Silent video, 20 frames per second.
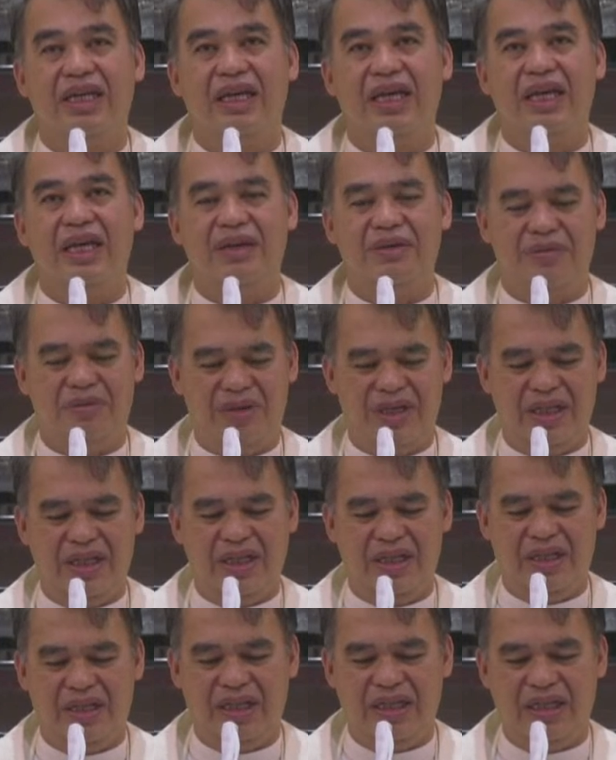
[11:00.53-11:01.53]
And when
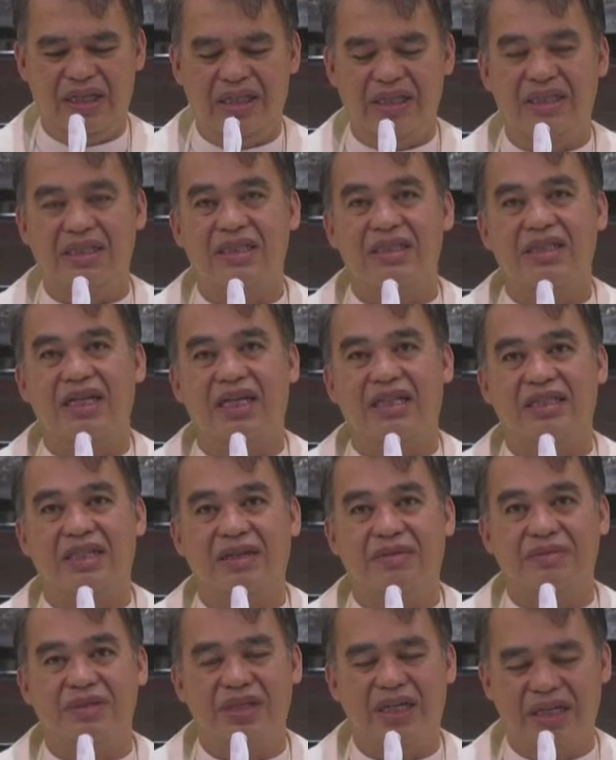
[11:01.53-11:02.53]
there is, as
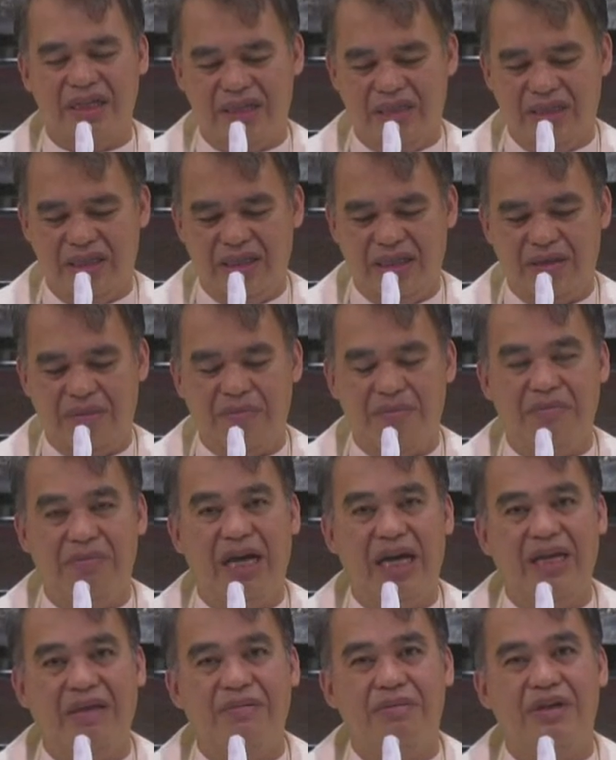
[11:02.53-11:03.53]
I've said,
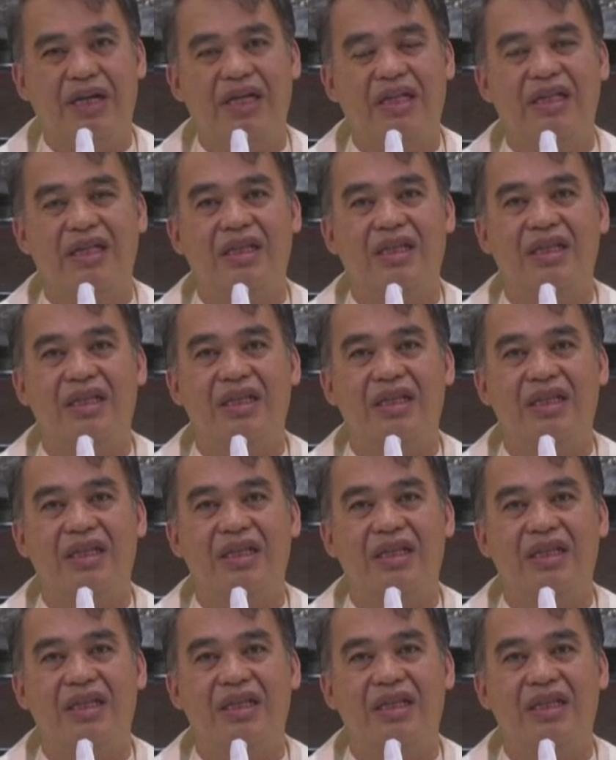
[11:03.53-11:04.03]
vibrant